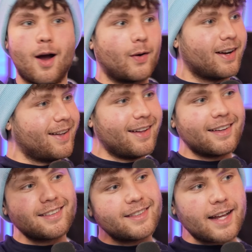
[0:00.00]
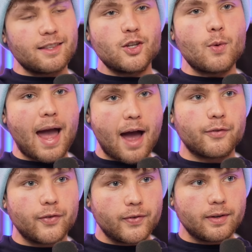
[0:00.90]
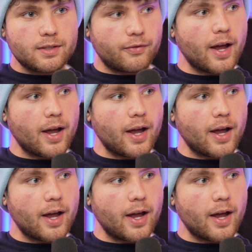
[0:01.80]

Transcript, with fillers: out. Like you have to